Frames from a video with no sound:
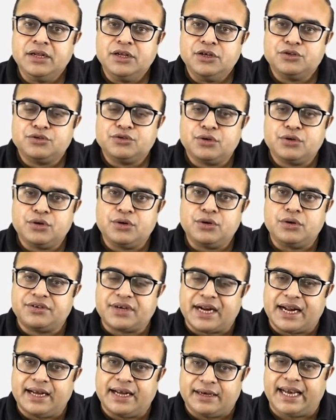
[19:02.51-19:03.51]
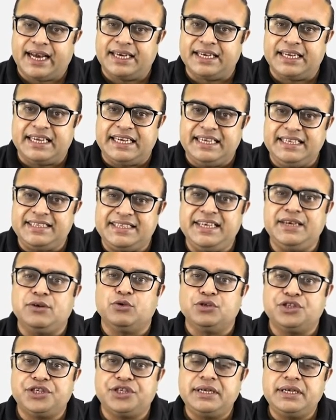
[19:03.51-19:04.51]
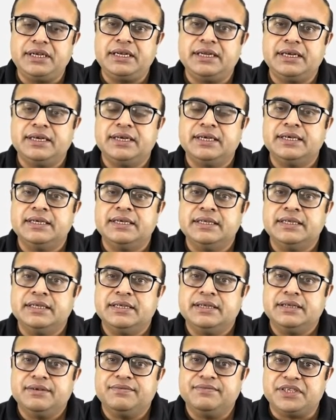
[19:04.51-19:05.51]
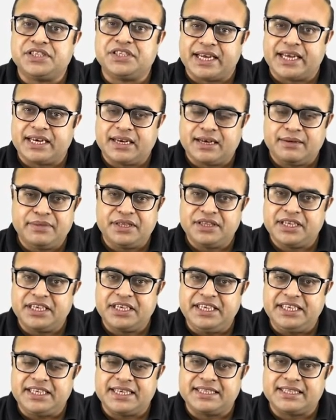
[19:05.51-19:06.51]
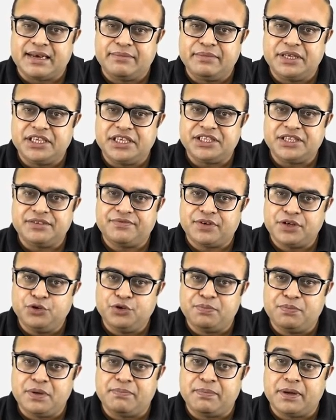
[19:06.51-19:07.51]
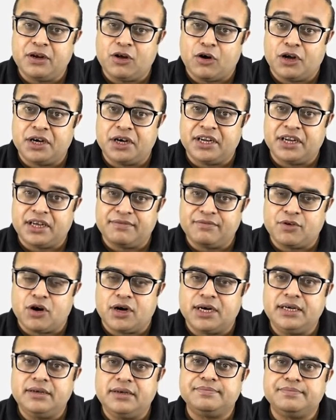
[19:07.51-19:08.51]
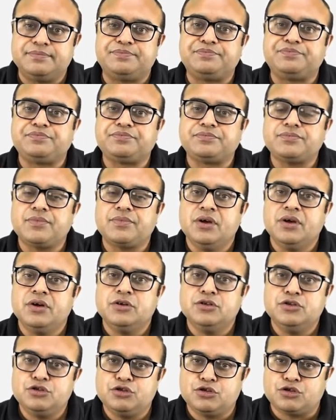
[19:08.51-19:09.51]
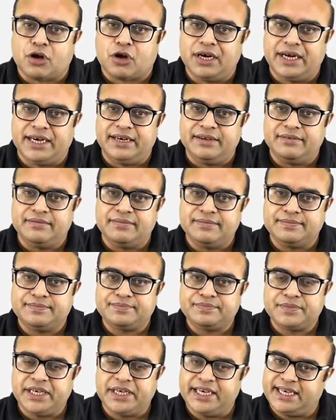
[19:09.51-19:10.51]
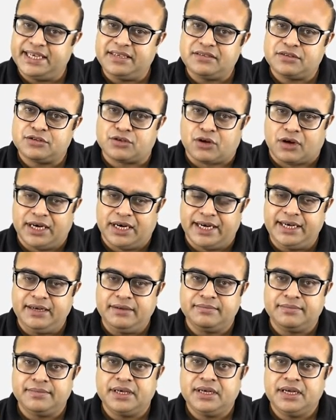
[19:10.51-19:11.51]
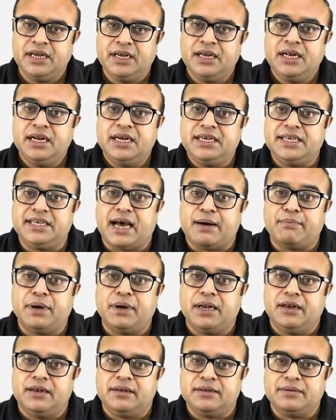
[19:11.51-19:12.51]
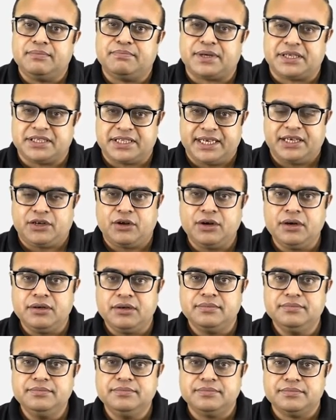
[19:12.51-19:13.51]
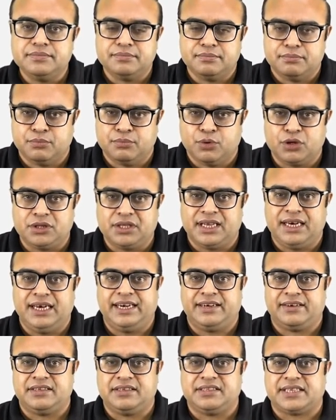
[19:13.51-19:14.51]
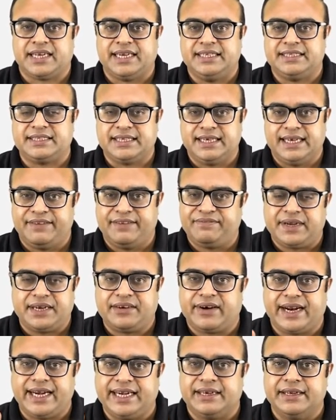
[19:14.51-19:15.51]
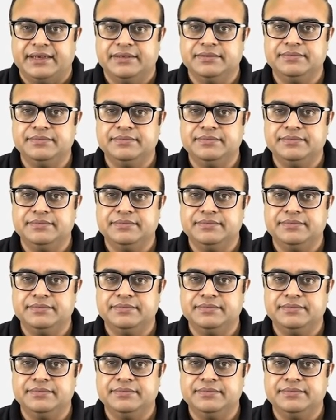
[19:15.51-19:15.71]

So, try an easy question which can come in the NEET examination for you people on nerve cord. Solid, it is solid, double, present on both the lateral sides, left and right.